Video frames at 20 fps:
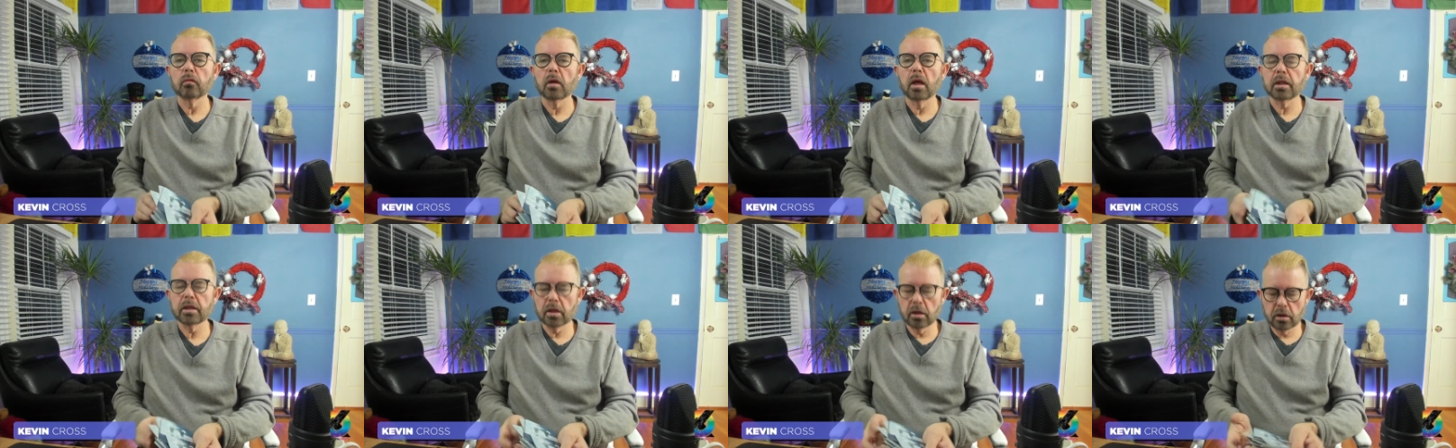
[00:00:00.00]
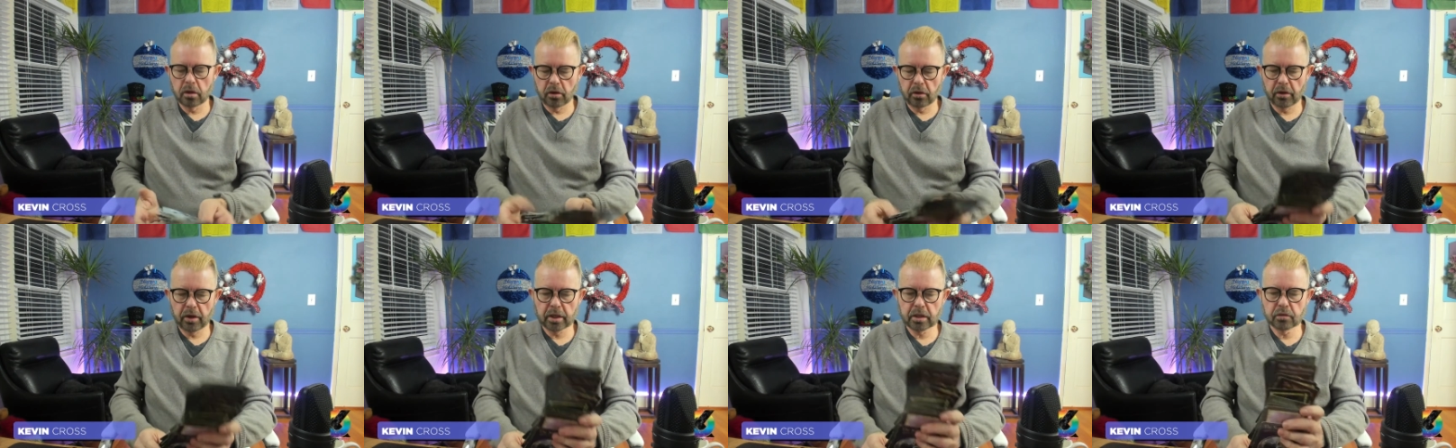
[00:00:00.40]
I don't know
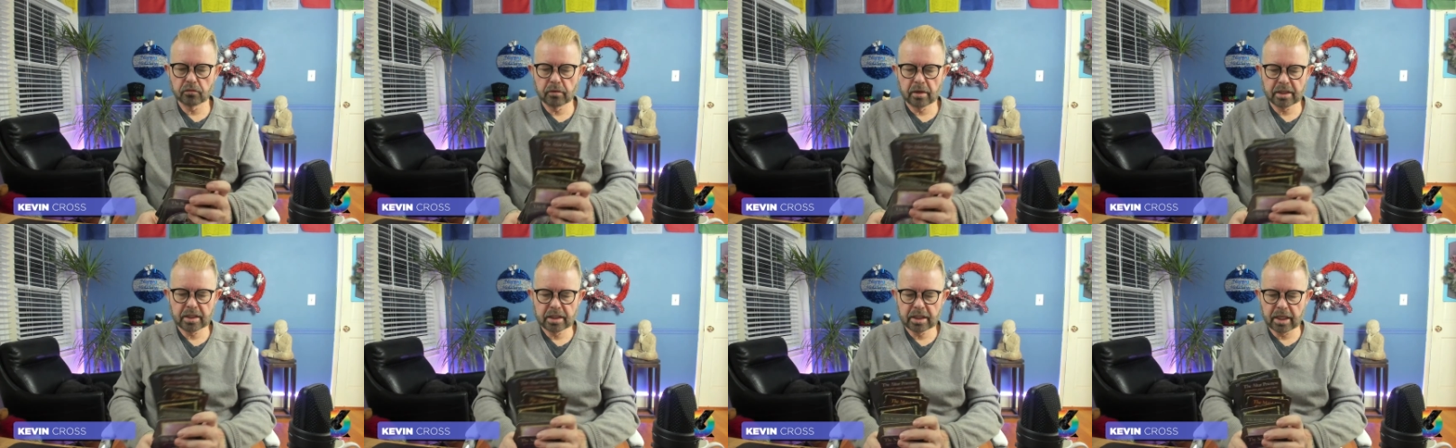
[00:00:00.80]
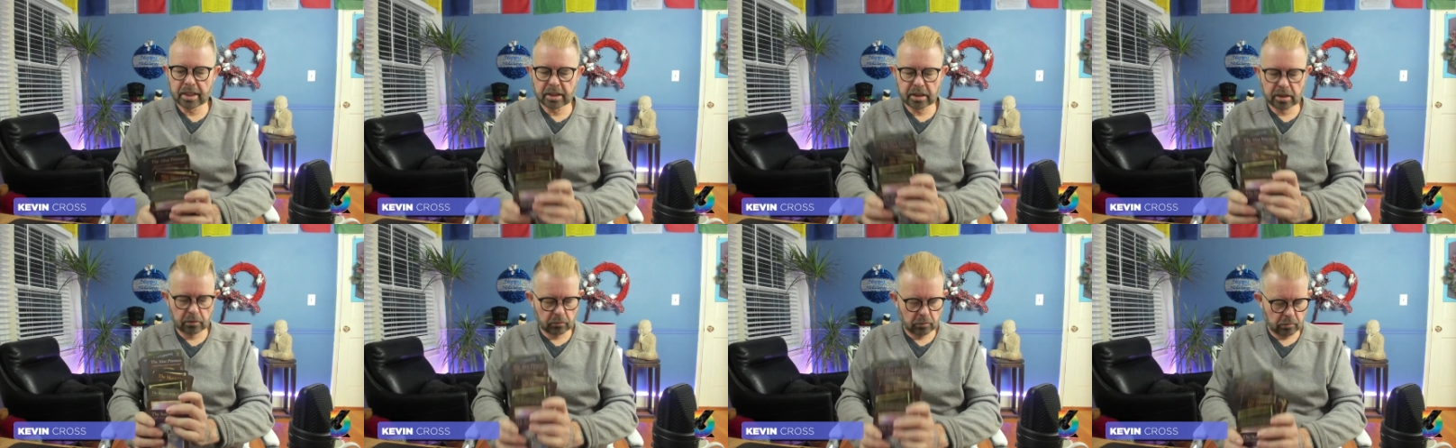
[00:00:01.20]
that that's
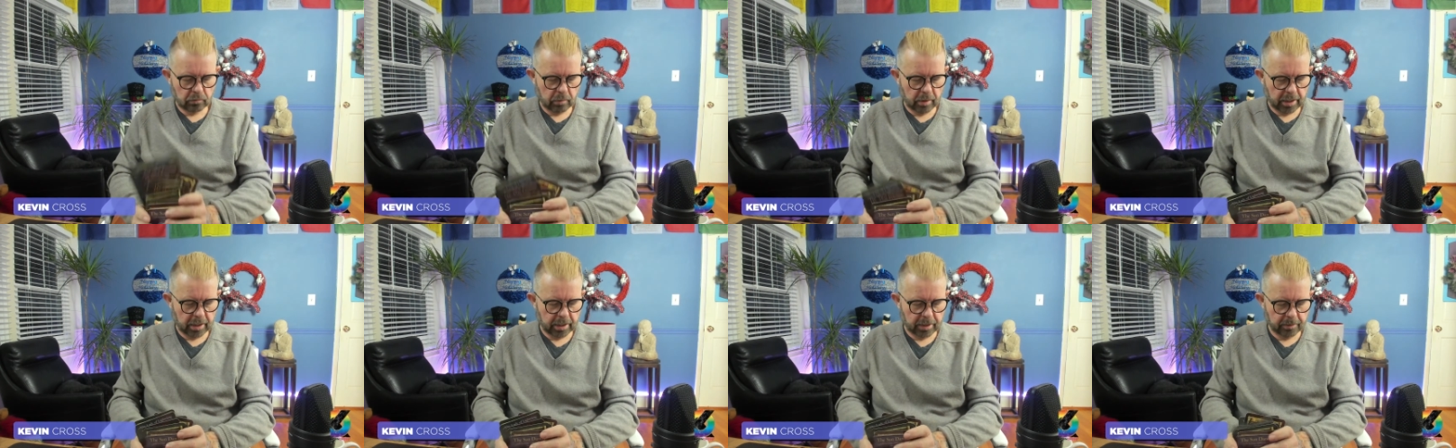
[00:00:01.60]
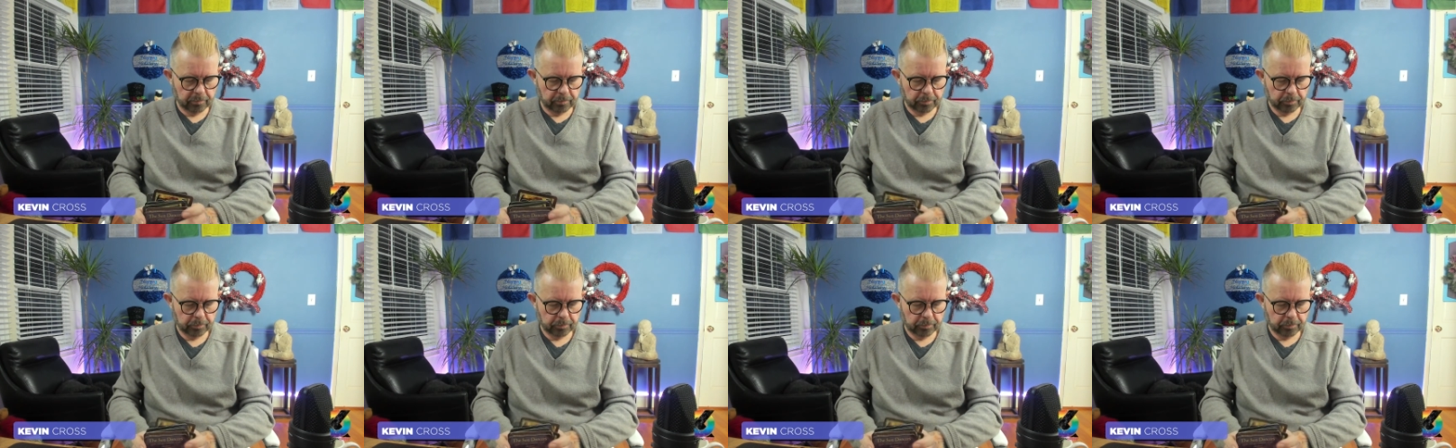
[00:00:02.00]
resonating with me.